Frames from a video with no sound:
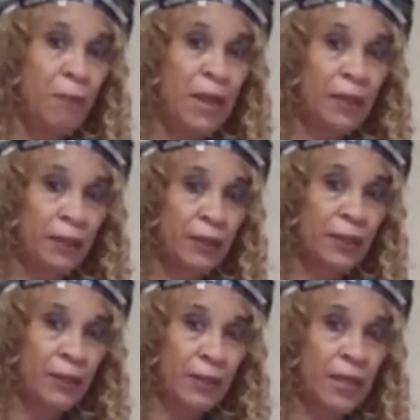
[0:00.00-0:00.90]
make
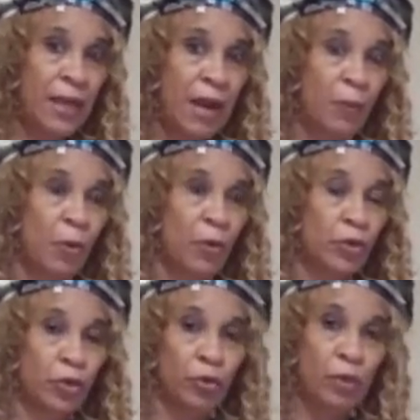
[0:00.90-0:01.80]
it, and I'm going
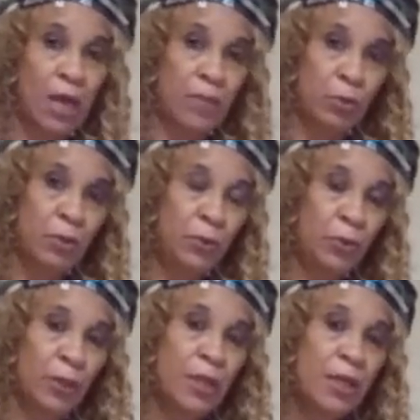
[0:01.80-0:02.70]
to show you guys what I'm
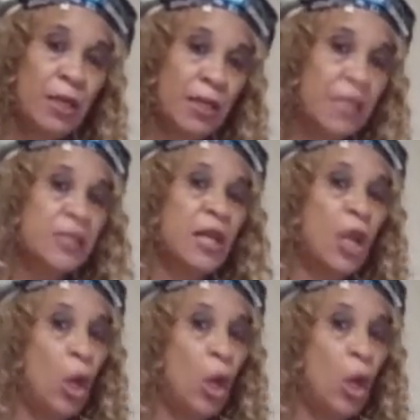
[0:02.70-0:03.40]
doing. It's a